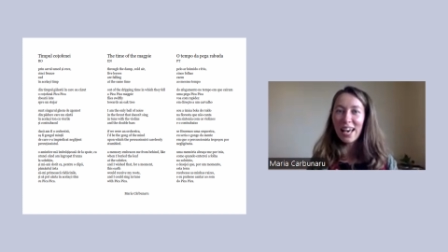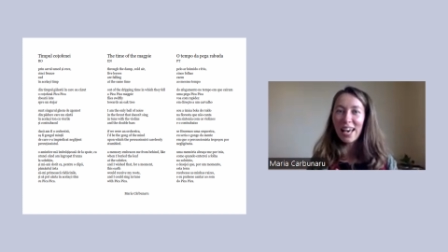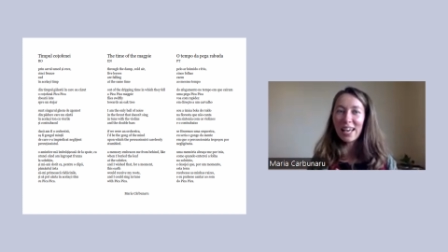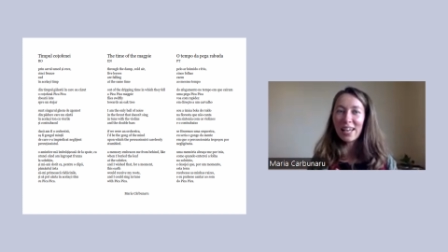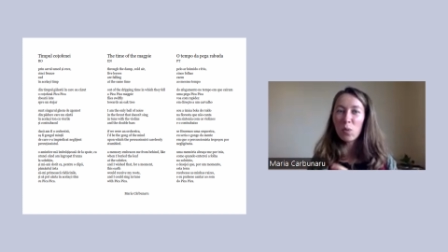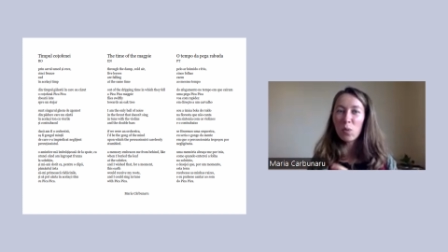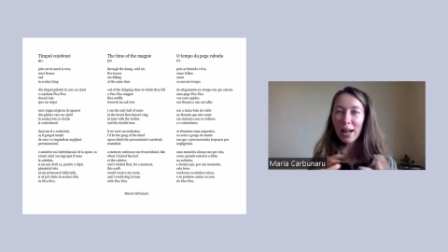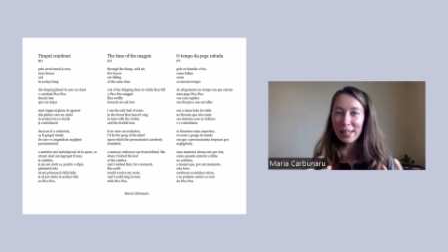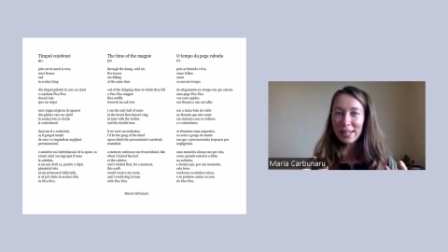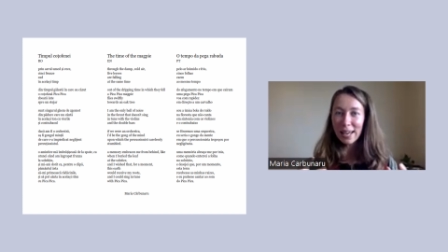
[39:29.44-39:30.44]
And
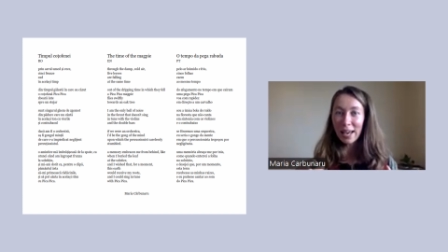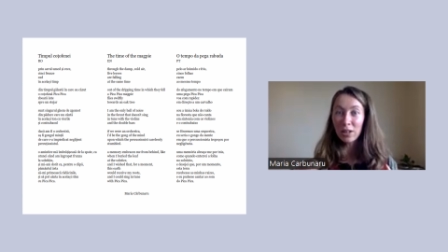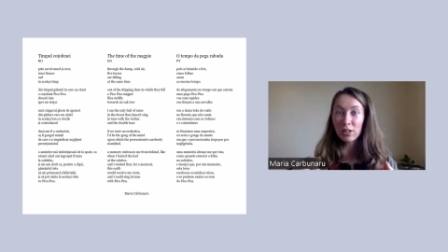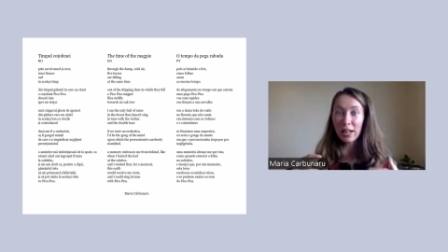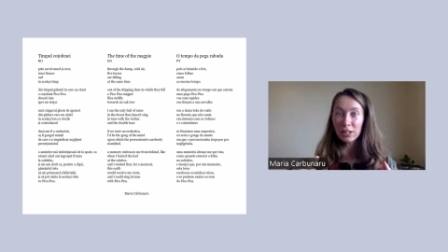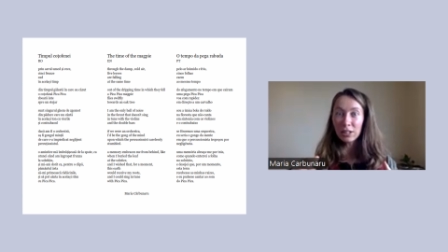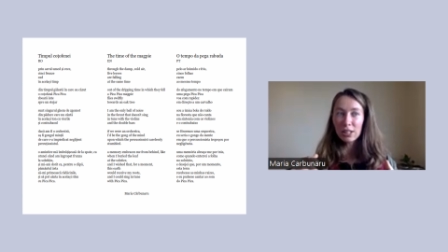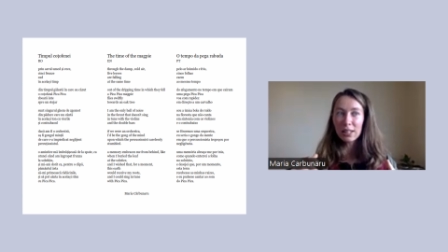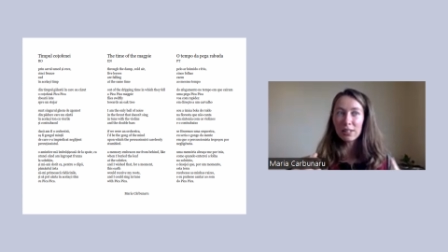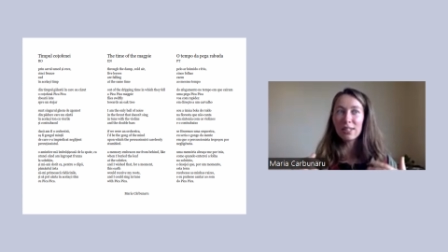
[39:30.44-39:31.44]
one day I could
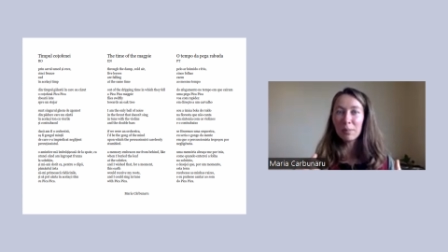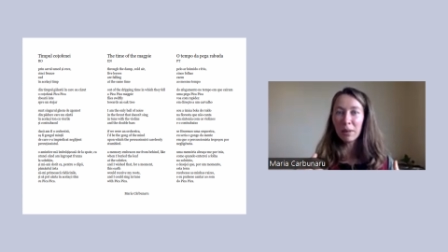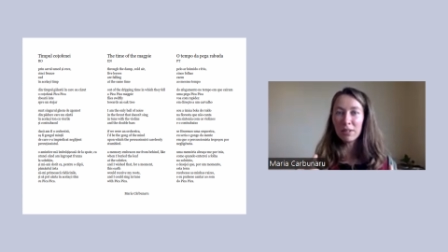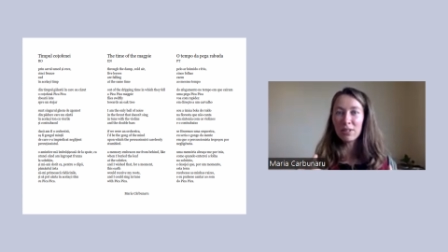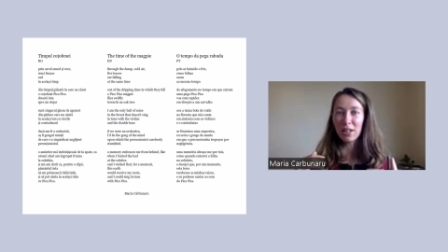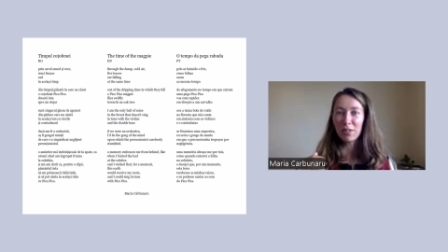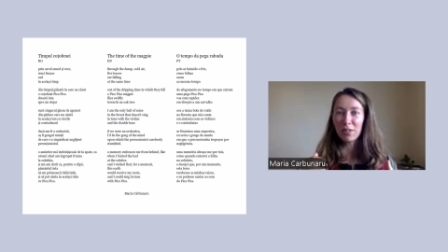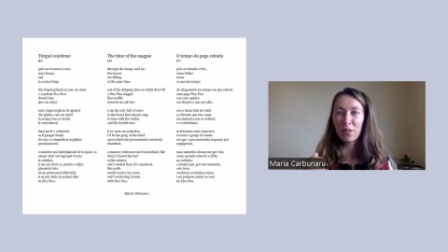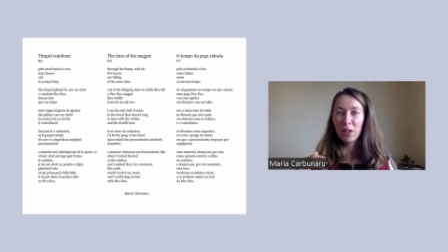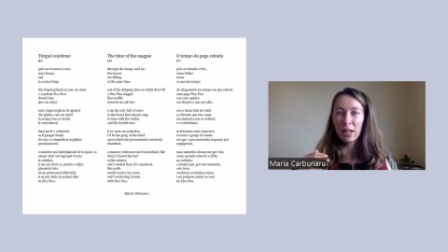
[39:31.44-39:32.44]
actually see myself
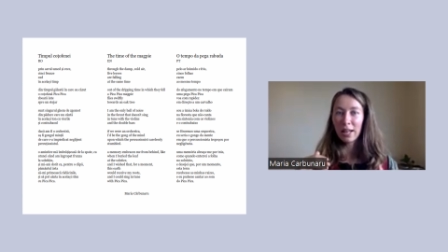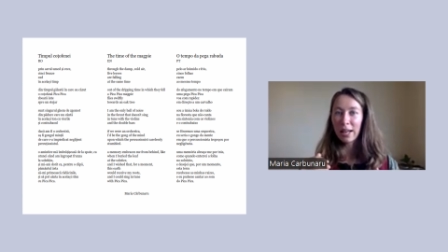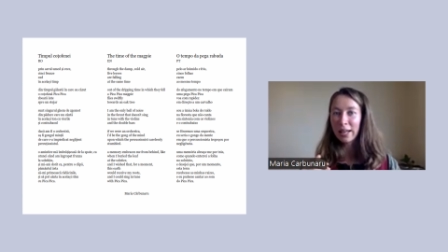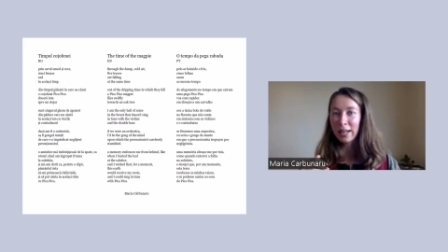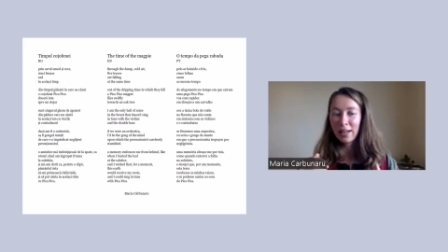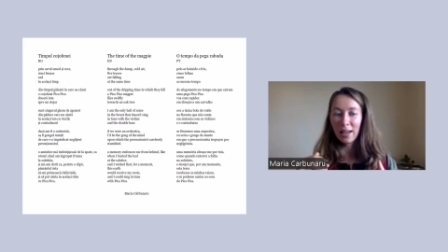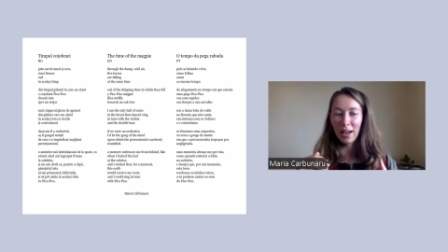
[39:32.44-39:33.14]
like